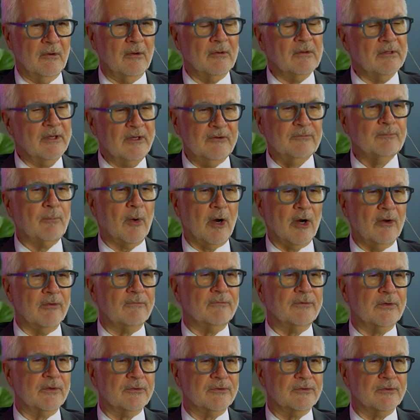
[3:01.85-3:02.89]
at least part of the
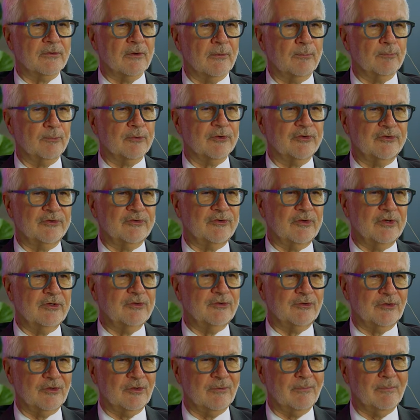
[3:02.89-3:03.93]
future of
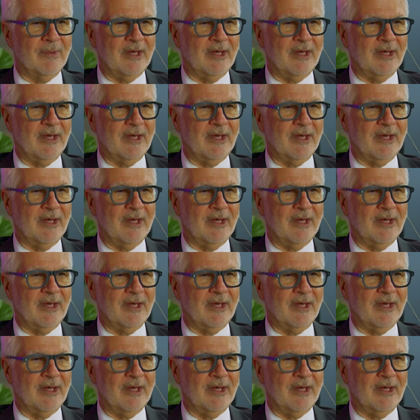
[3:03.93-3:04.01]
precision